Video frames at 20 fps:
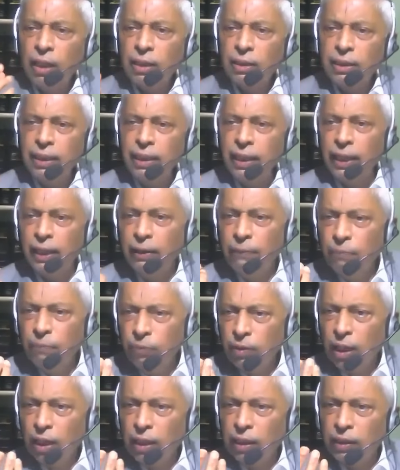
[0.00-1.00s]
see,
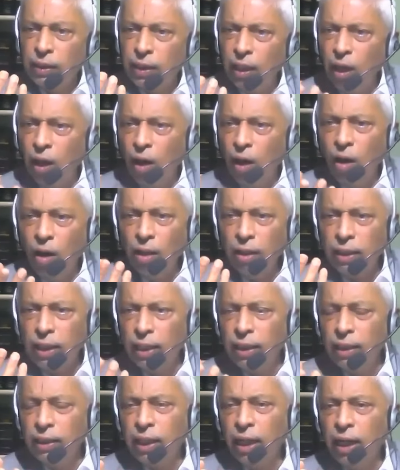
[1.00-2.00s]
they are
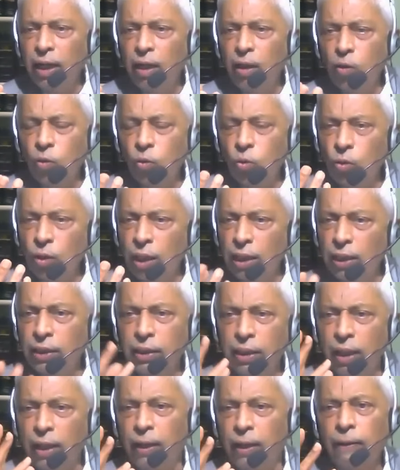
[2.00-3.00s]
entitled to a
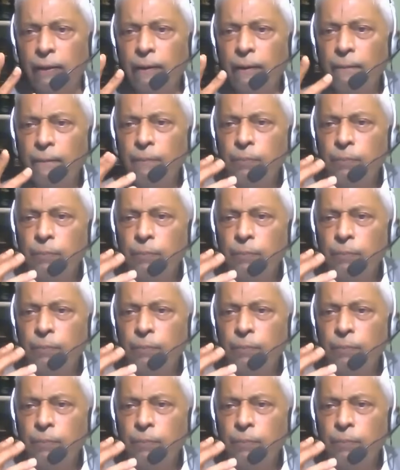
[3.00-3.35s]
share